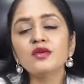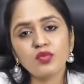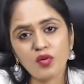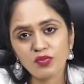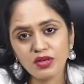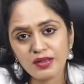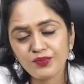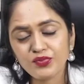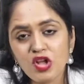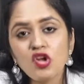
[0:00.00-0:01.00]
it properly.
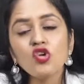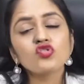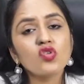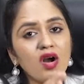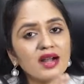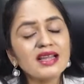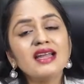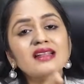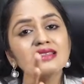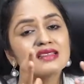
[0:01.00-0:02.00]
So
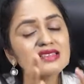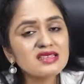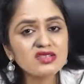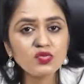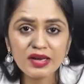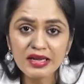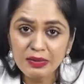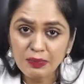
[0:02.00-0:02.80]
again, this is very